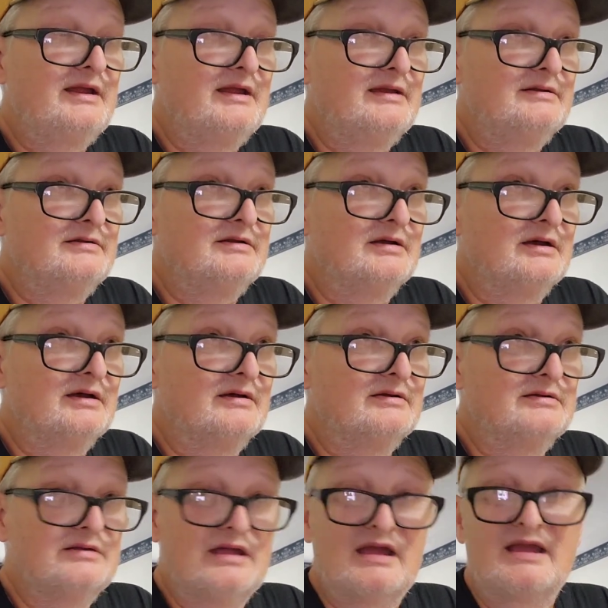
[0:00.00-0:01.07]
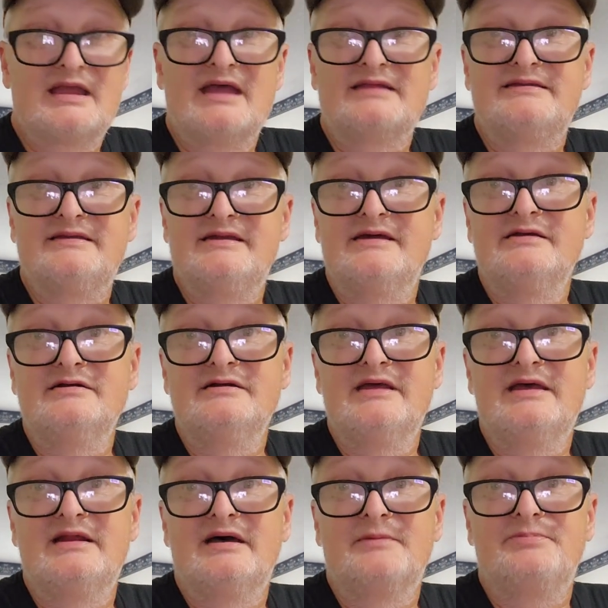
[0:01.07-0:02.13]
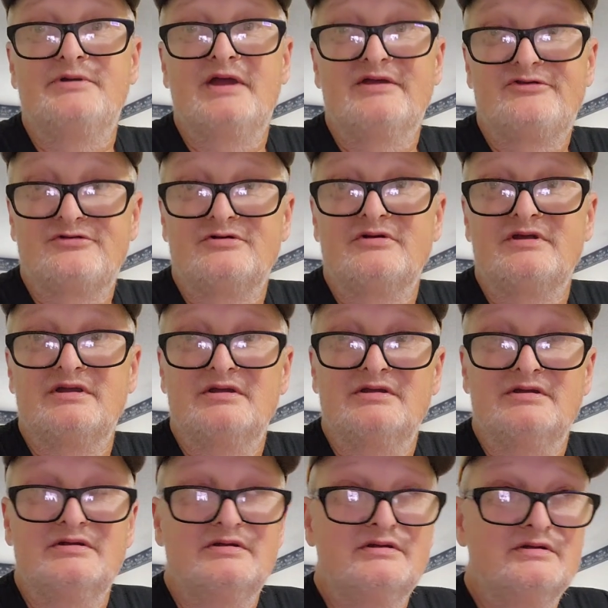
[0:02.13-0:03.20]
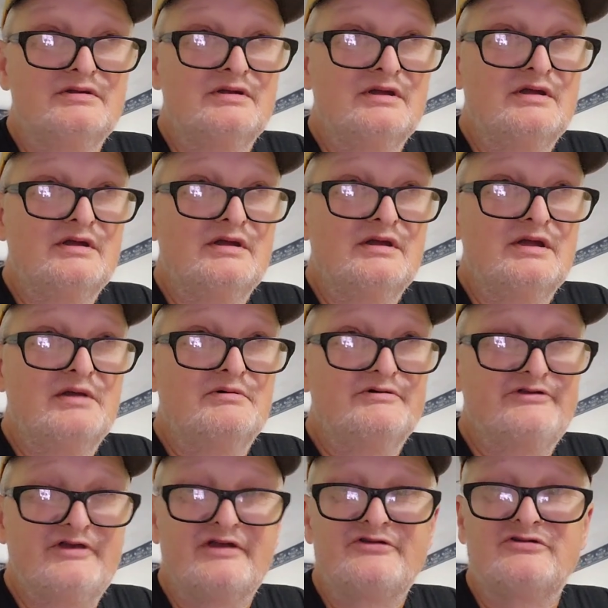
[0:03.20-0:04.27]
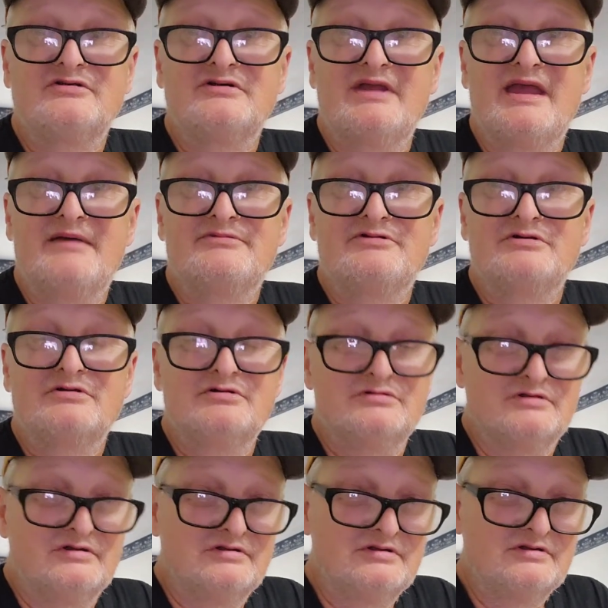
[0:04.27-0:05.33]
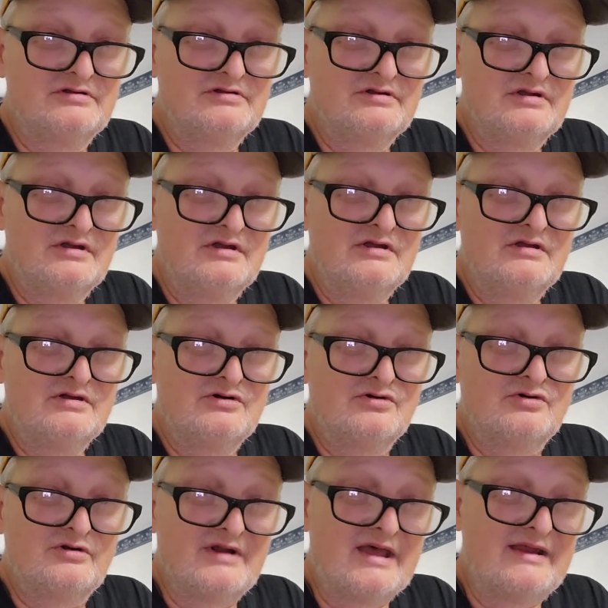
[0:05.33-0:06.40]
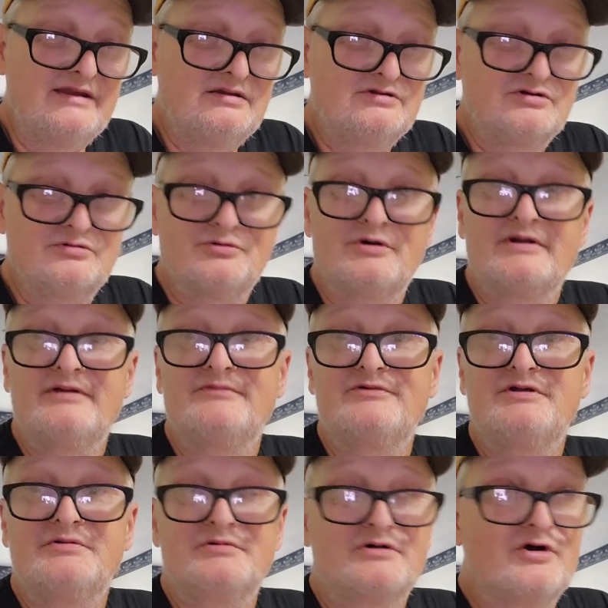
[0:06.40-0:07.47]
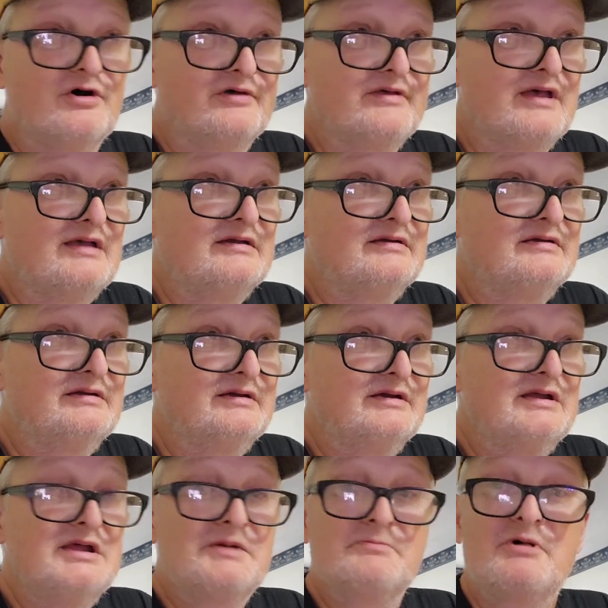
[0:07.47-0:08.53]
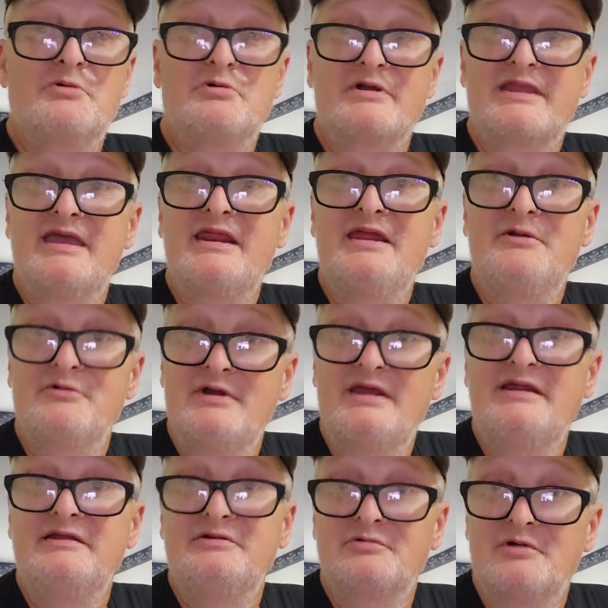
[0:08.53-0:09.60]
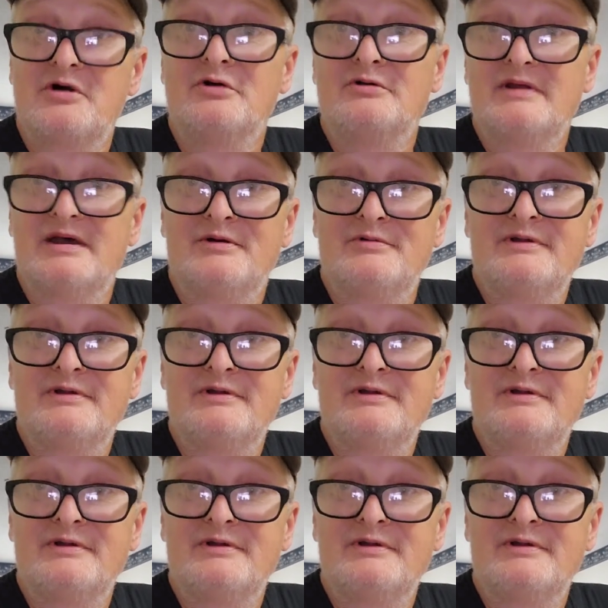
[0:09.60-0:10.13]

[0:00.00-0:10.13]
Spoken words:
And I got the internet up yesterday. It was yesterday afternoon, or night, or whatever you want to call that. But we're getting ready to roll now.